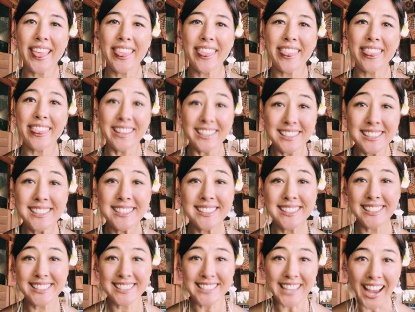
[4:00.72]
this is
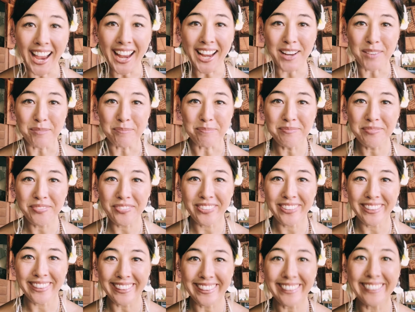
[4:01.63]
the time.
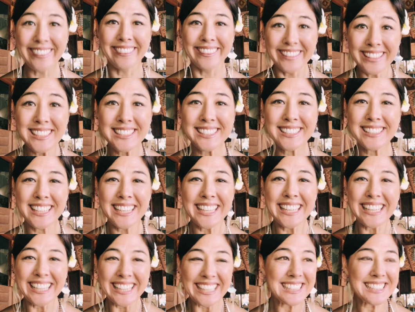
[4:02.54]
It's
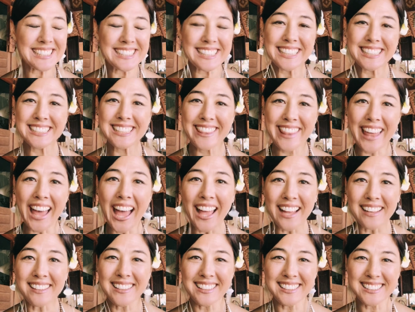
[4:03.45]

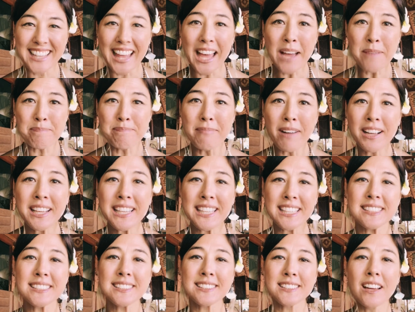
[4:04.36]
that
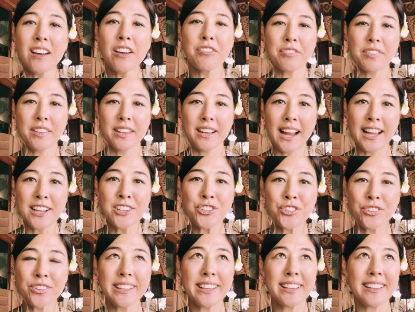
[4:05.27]
mucky stuff that
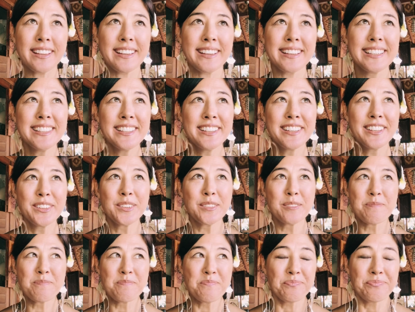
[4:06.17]
actually
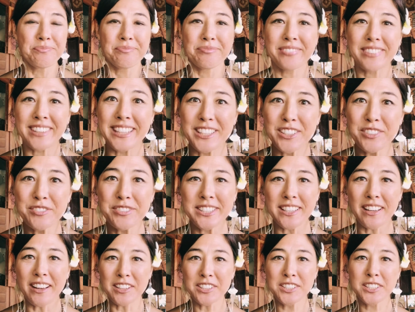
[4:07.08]
gives
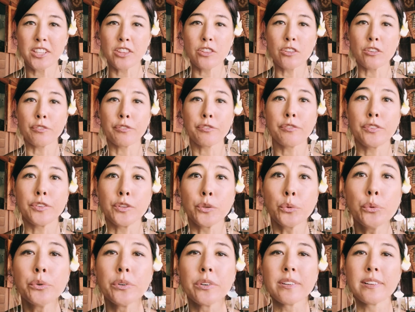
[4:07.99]
us the
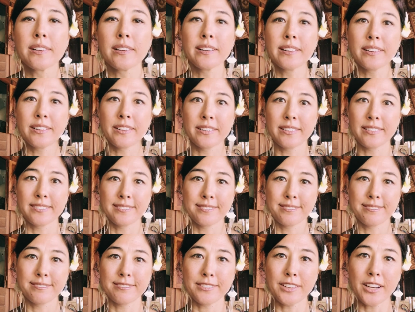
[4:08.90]
fuel,
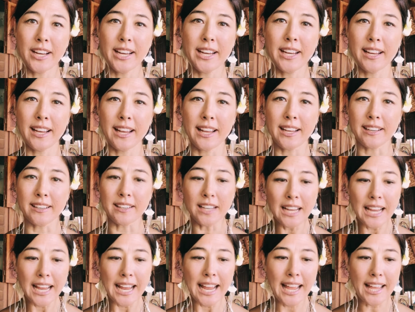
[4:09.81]
right? And
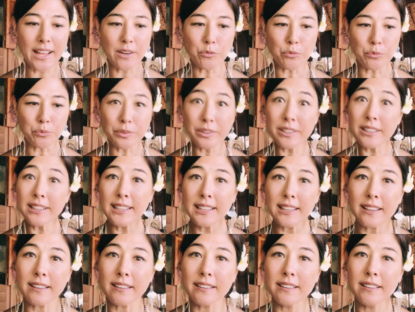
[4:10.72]

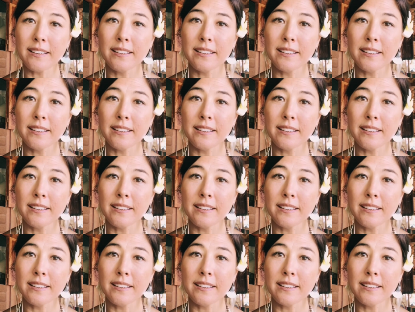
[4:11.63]
really